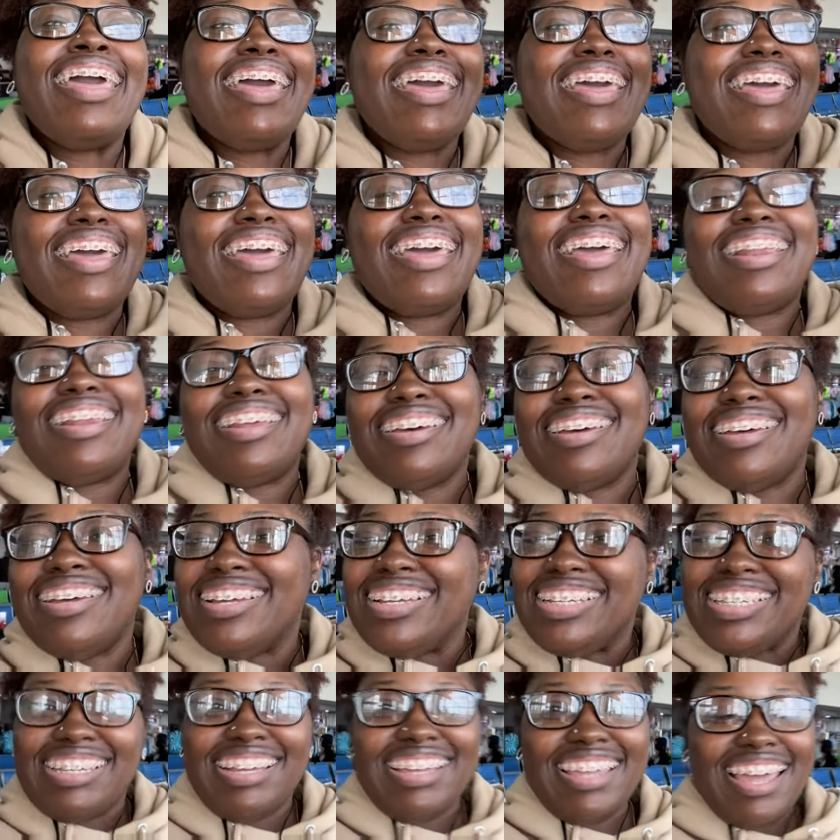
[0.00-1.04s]
and uh,
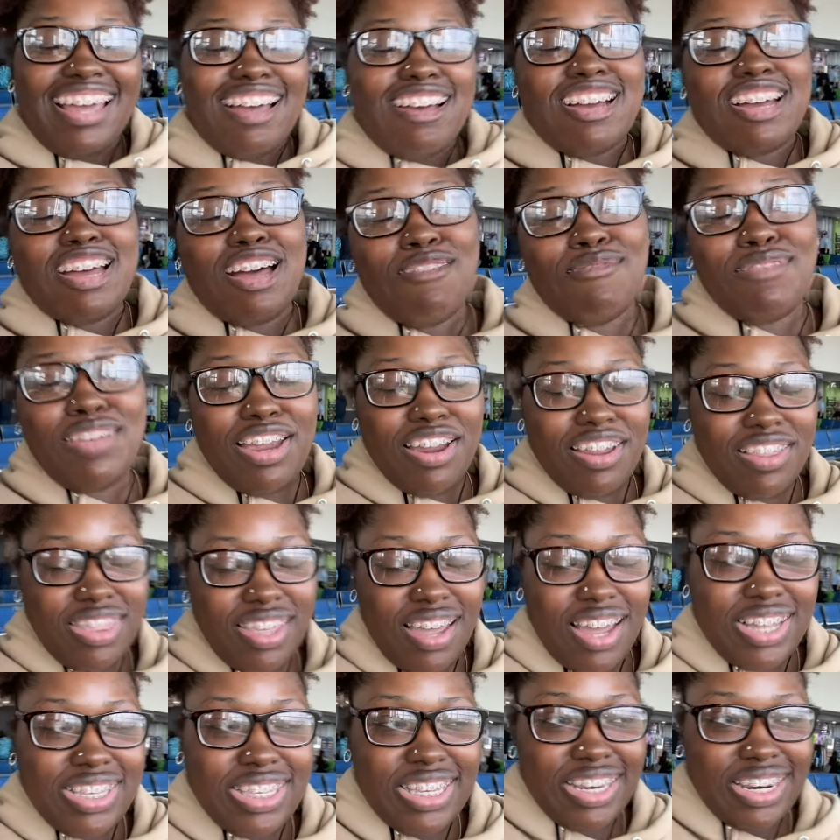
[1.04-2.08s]
so yeah cover your
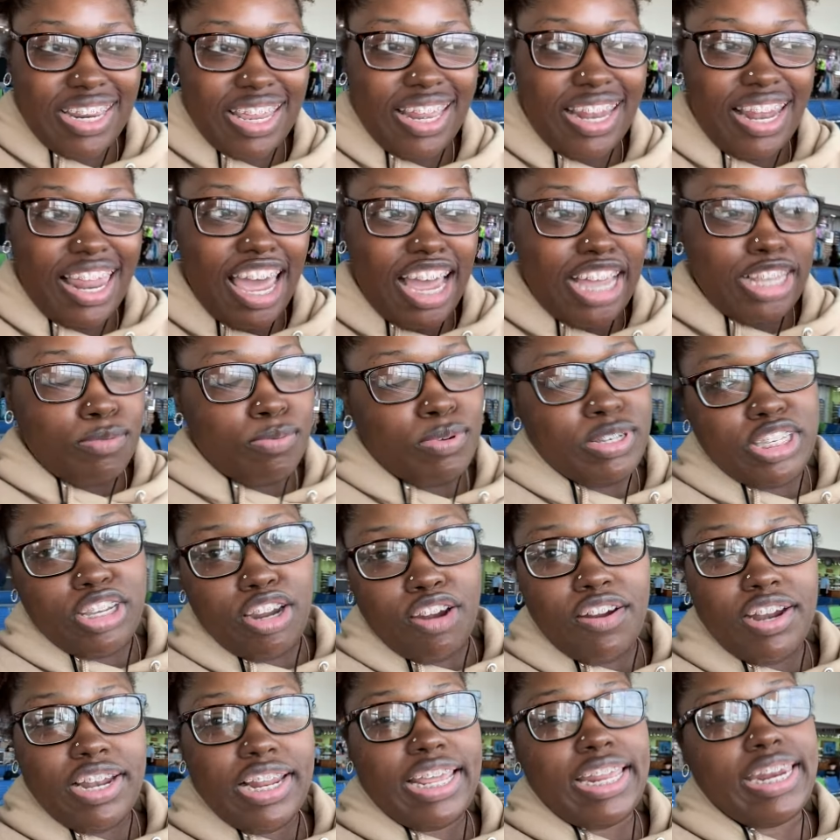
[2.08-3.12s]
thoughts and then last but
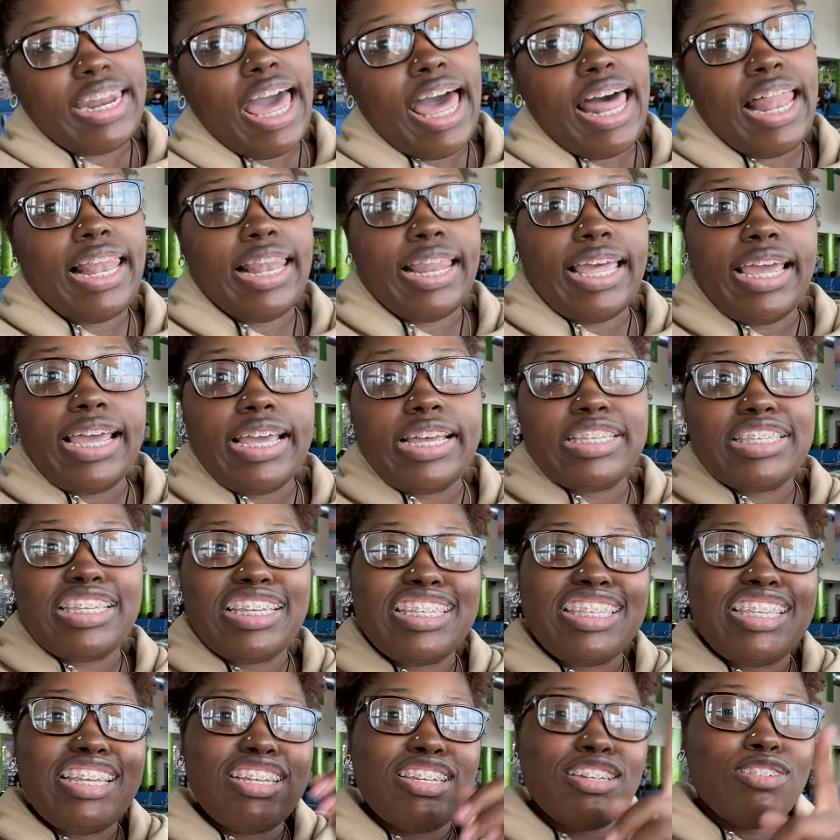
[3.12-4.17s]
certainly not least
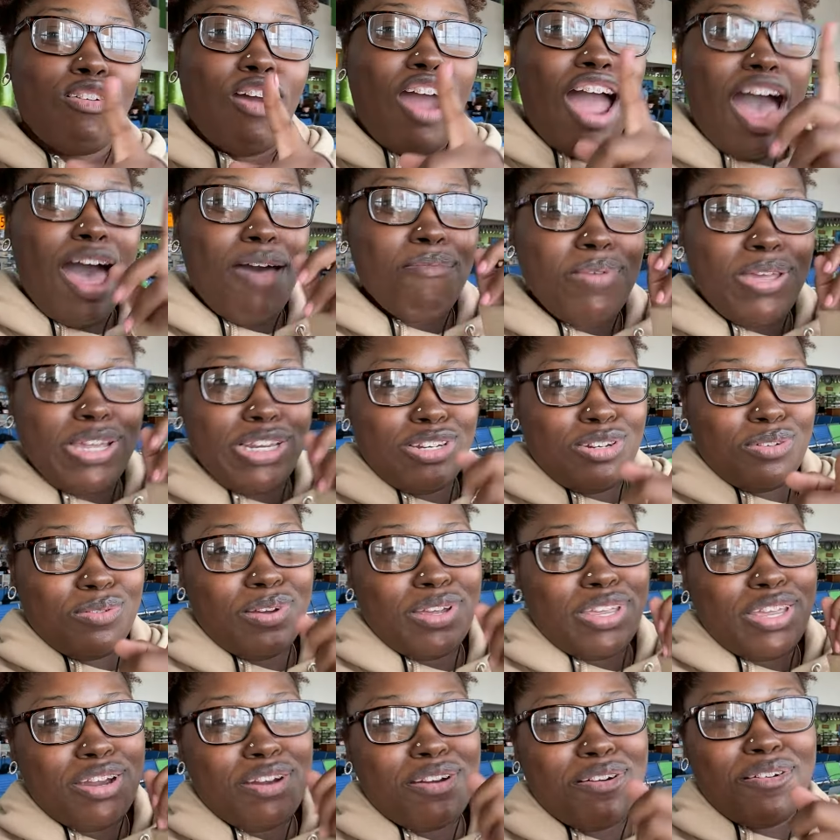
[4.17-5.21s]
subscribe and join
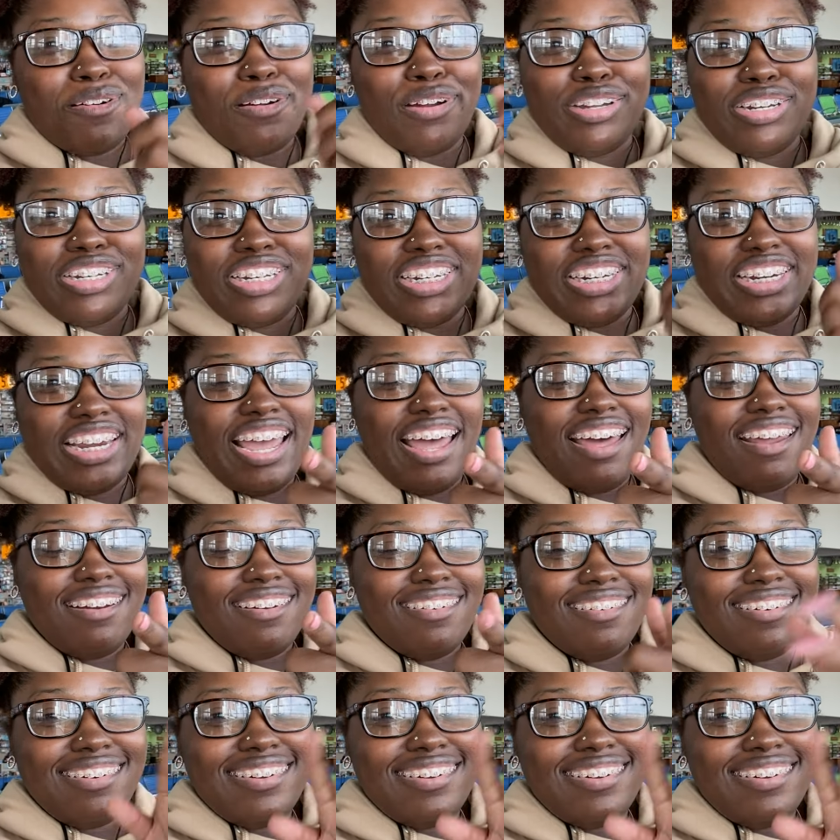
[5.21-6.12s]
your girl channel